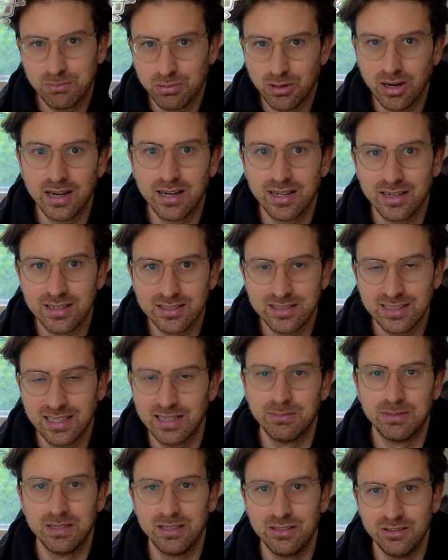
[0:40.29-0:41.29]
products that
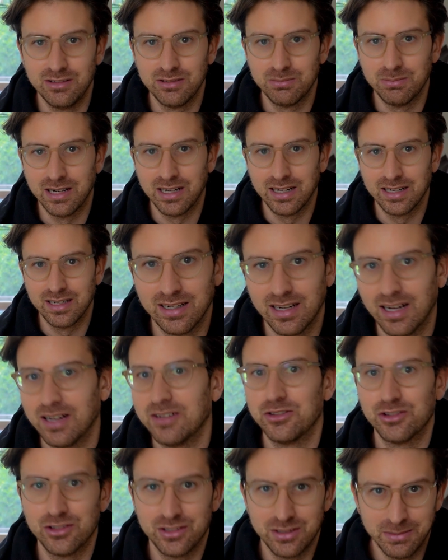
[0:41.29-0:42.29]
have been used by
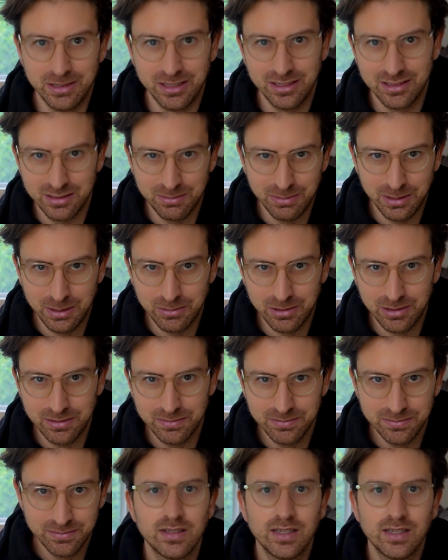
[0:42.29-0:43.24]
hundreds of millions of people.